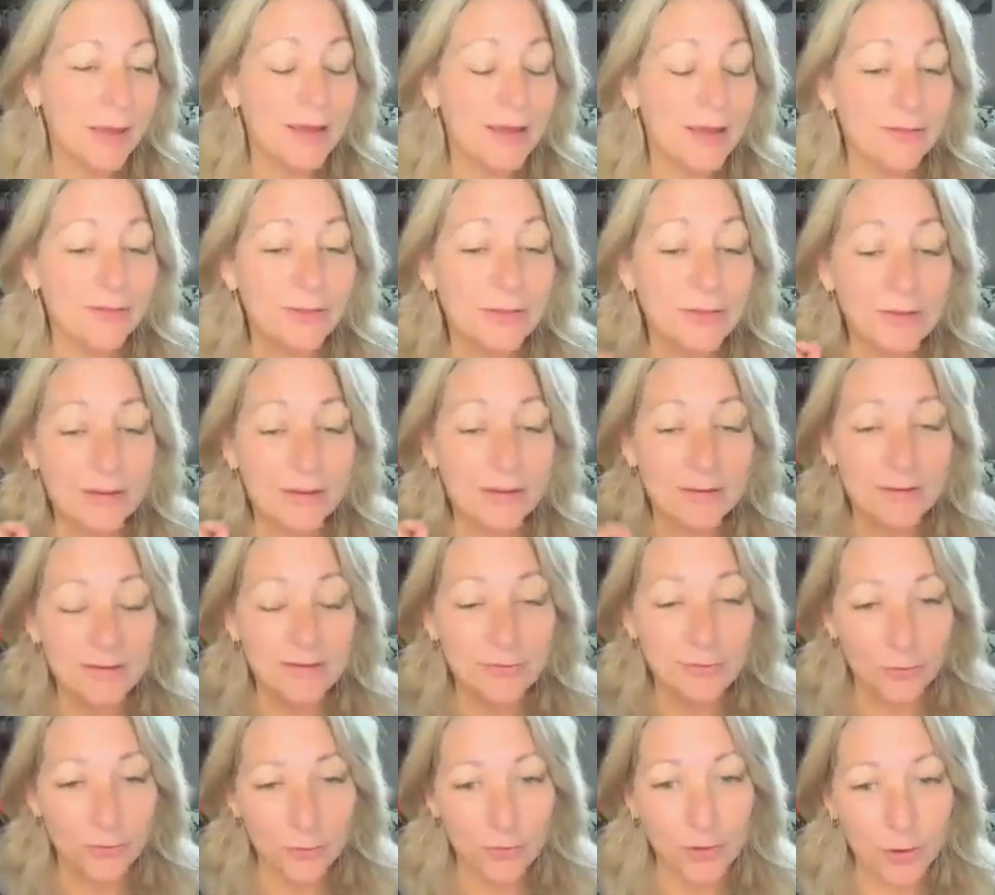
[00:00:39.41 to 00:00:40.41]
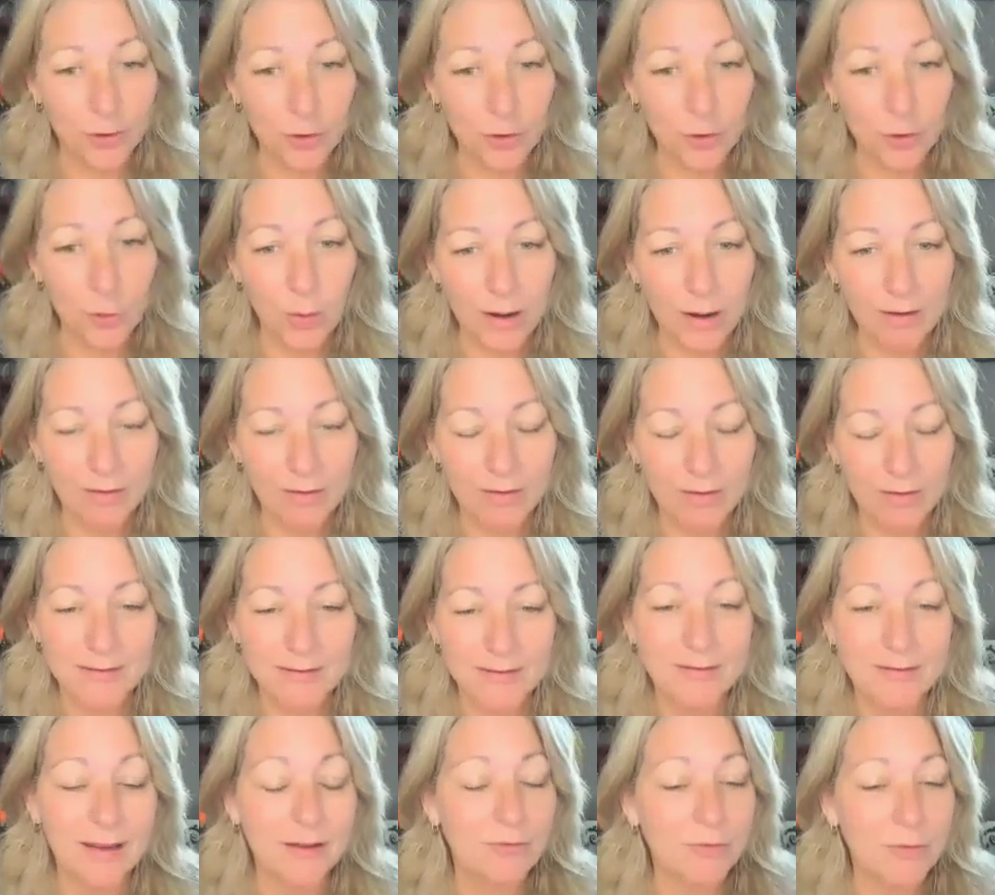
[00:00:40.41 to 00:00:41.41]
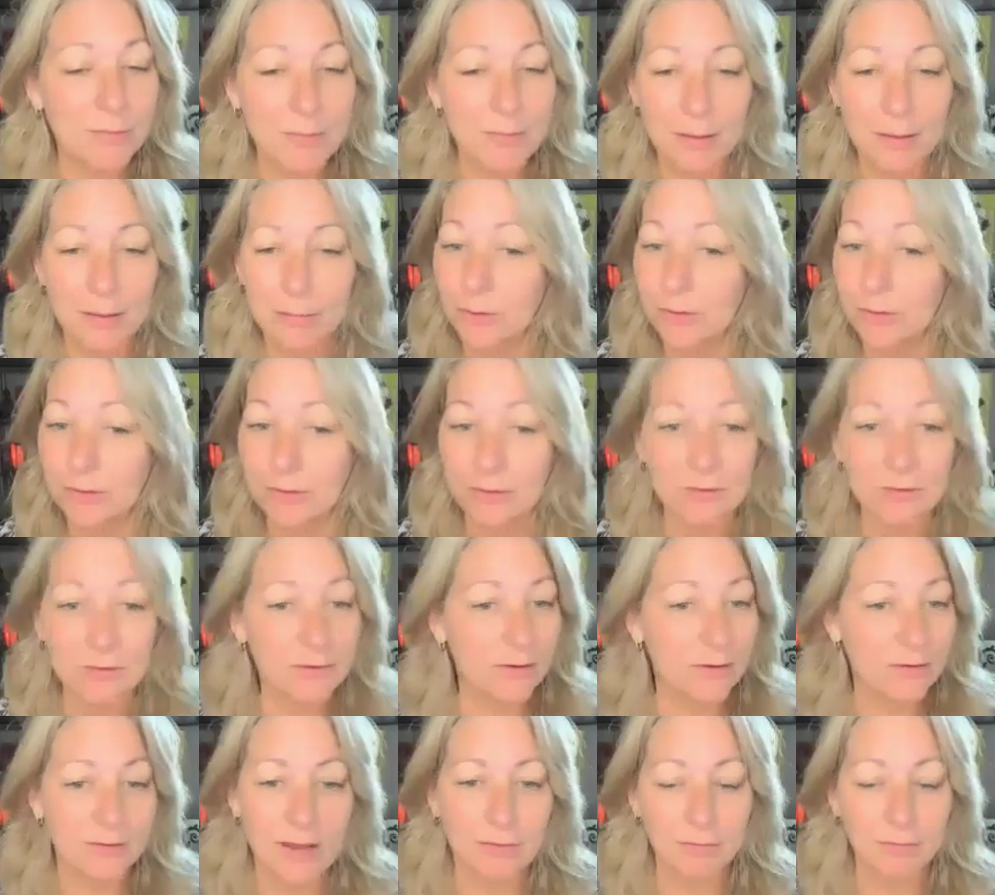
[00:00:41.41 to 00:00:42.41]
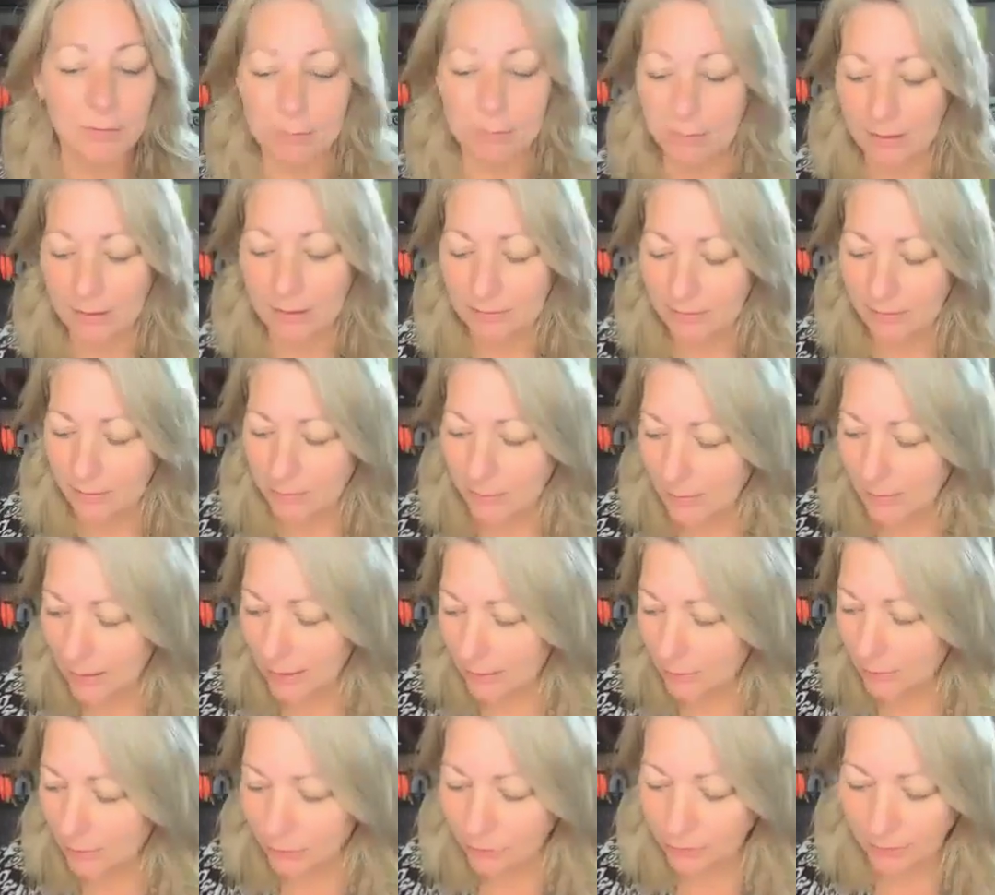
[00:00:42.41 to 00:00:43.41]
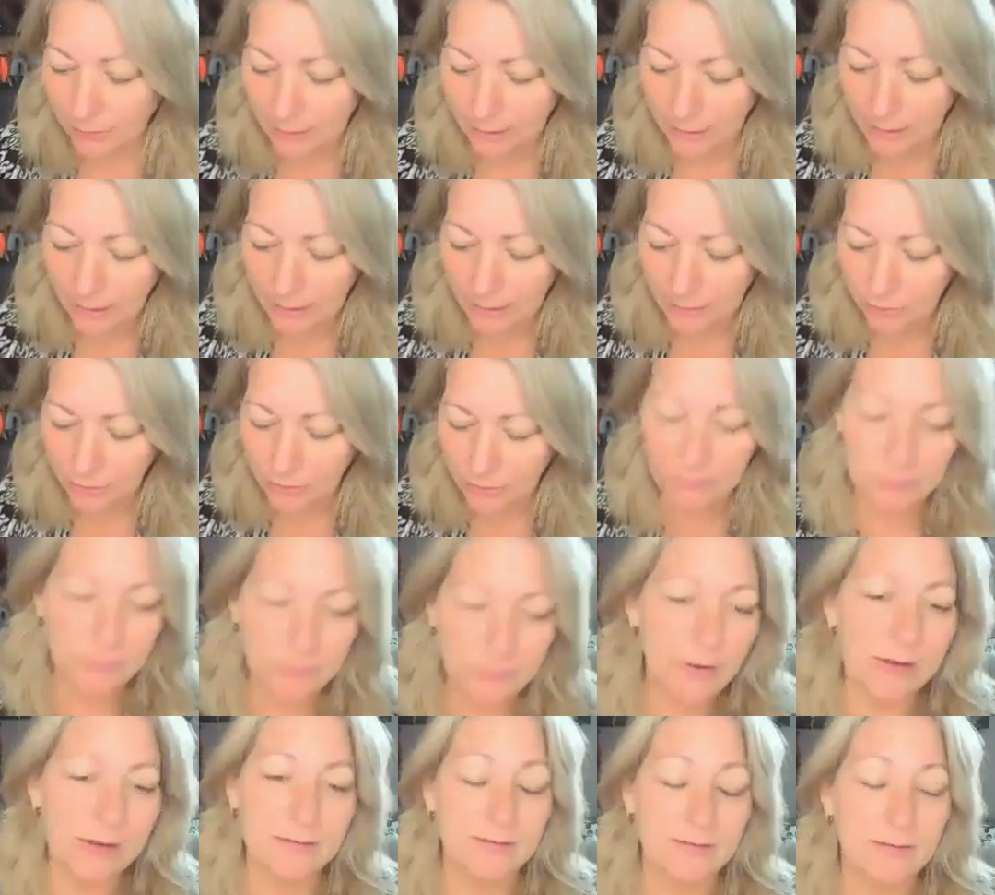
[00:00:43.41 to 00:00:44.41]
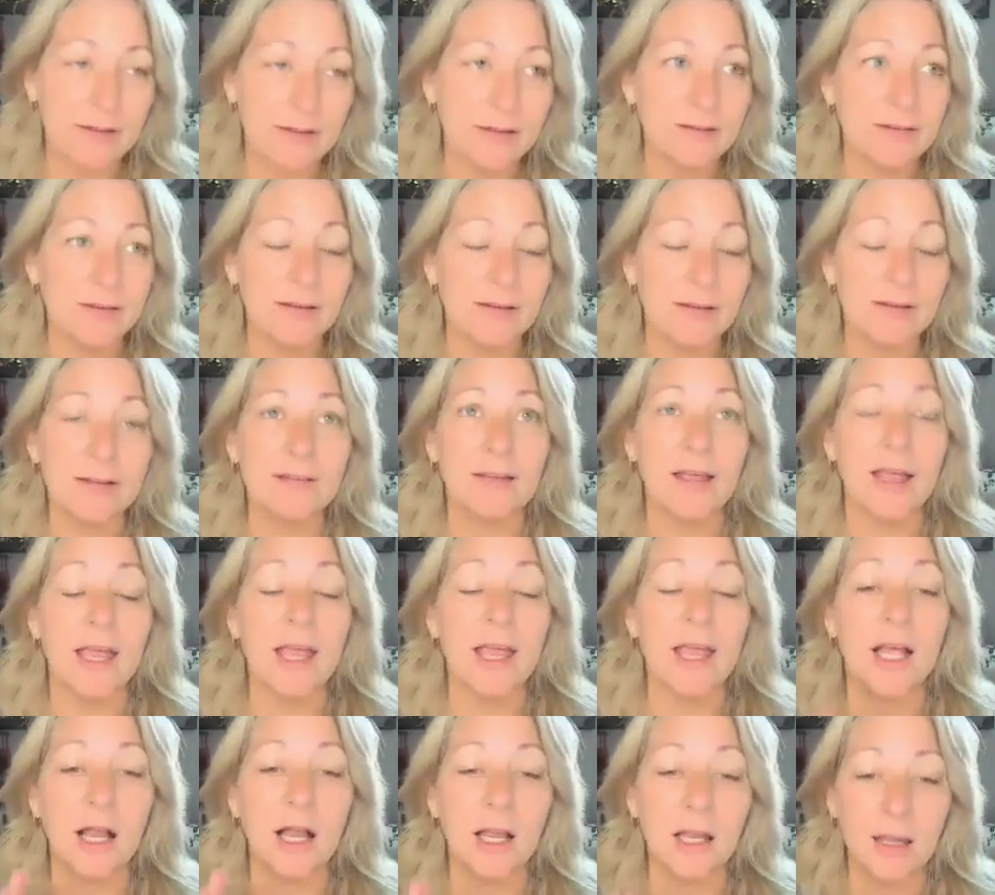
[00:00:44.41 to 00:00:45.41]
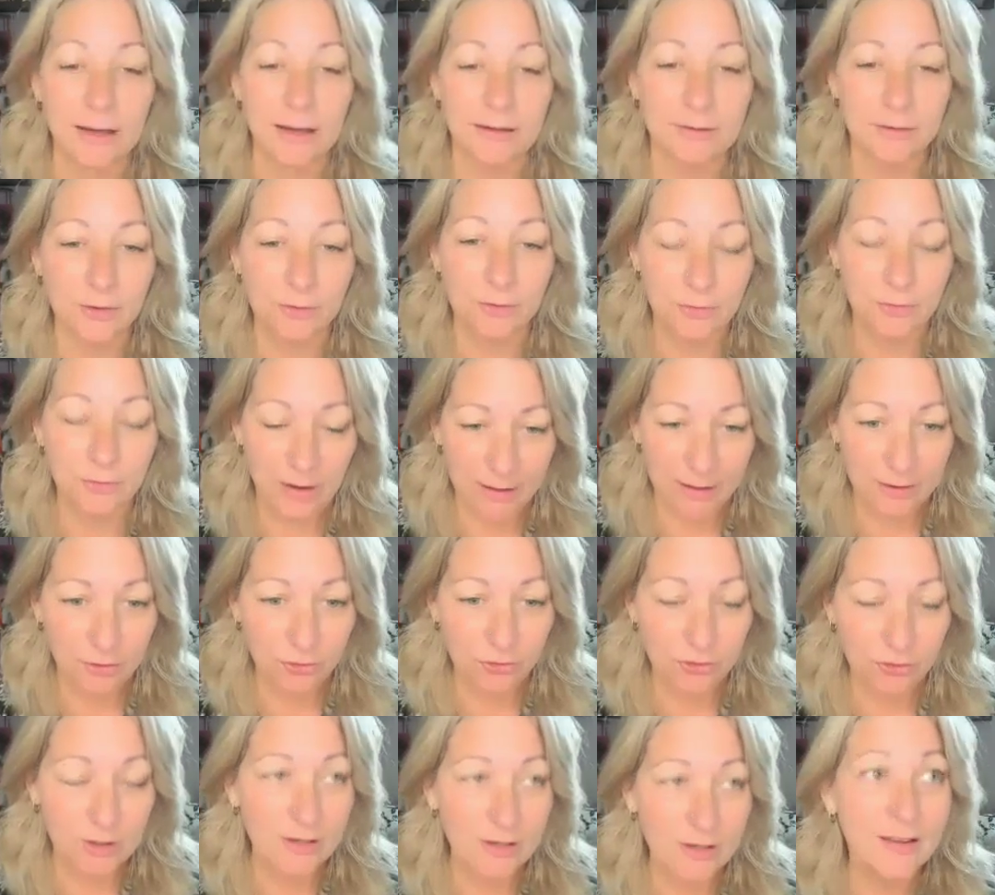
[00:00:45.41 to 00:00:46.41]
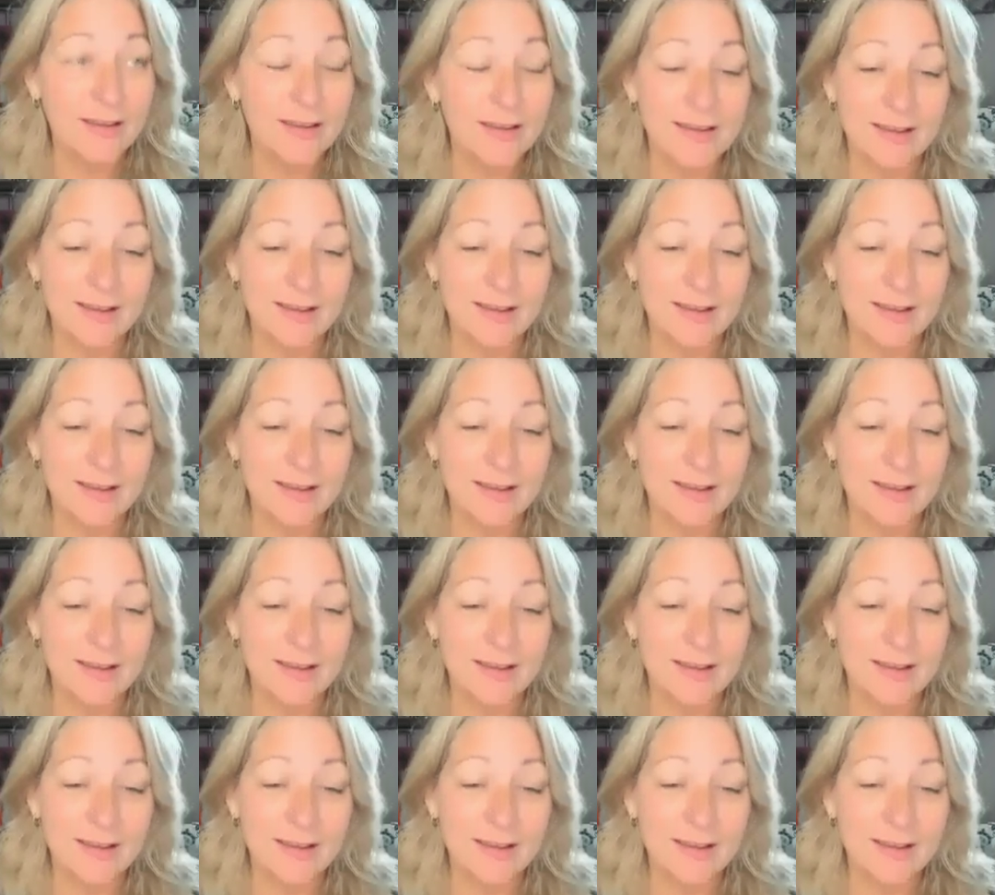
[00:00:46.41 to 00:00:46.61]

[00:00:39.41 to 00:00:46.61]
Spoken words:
So this is for Aquarius. Now, remember, this does not replace any medical psychological advice. This is a collective energy.